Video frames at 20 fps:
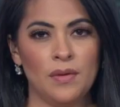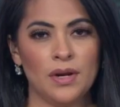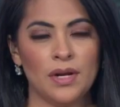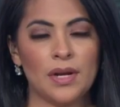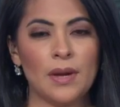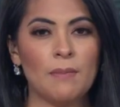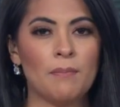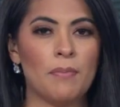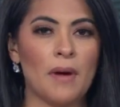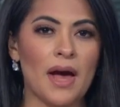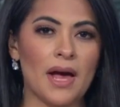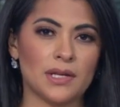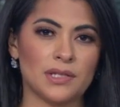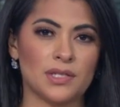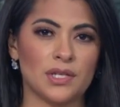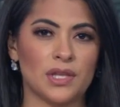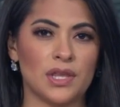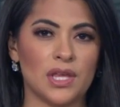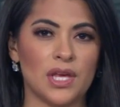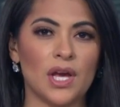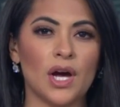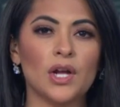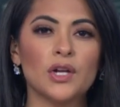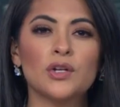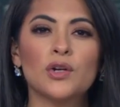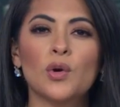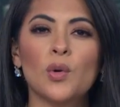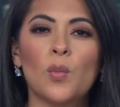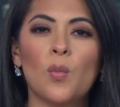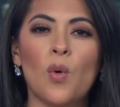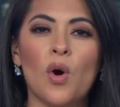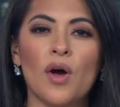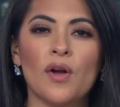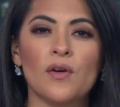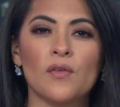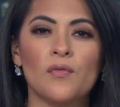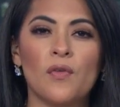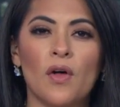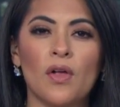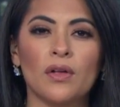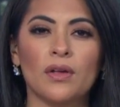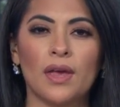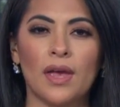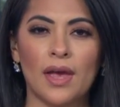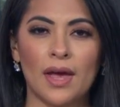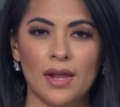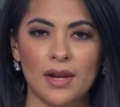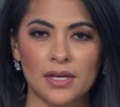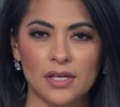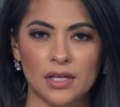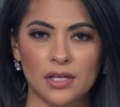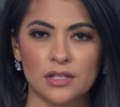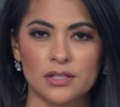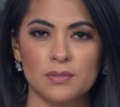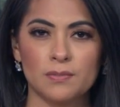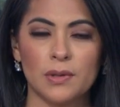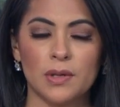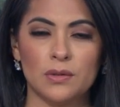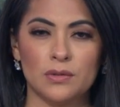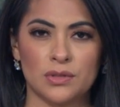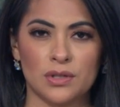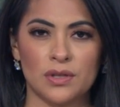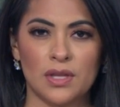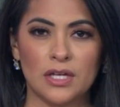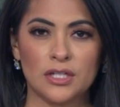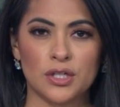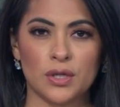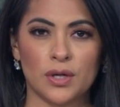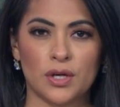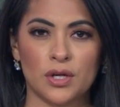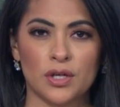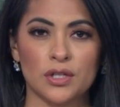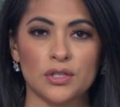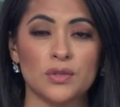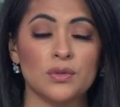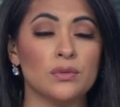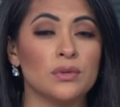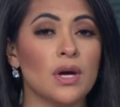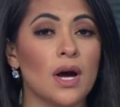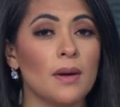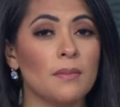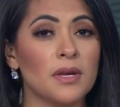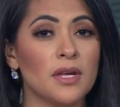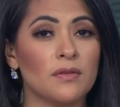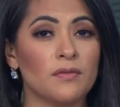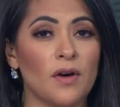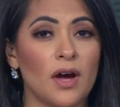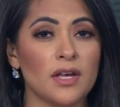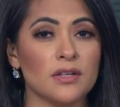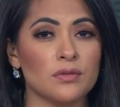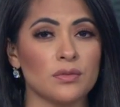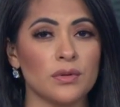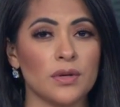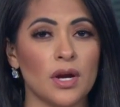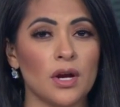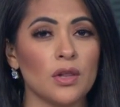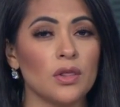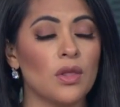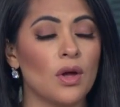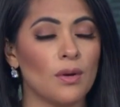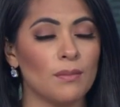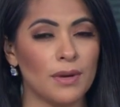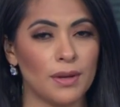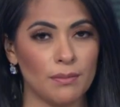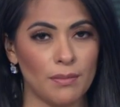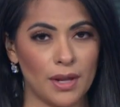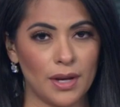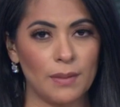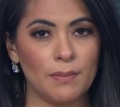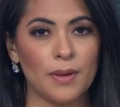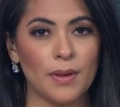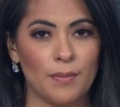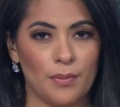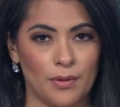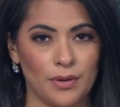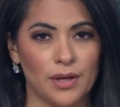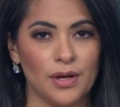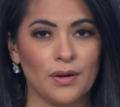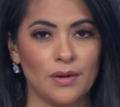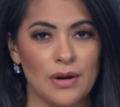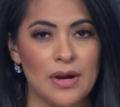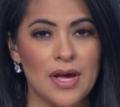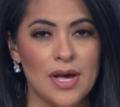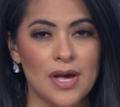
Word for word: to get back to the underwater volcanic explosion that triggered a tsunami advisory alarming many people here.